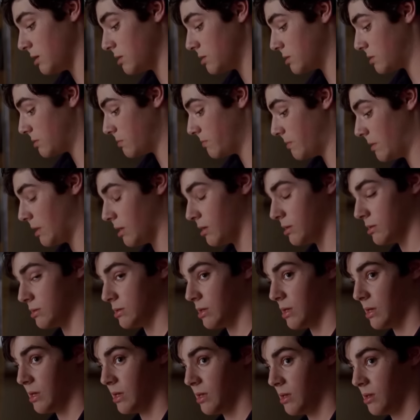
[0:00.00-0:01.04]
This smells
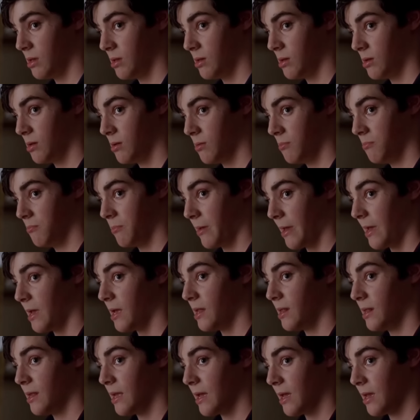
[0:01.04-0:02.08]
like
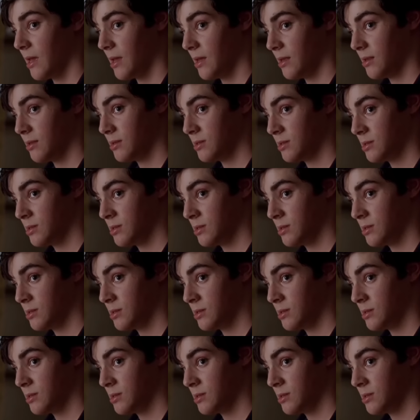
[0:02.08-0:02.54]
Band-Aids.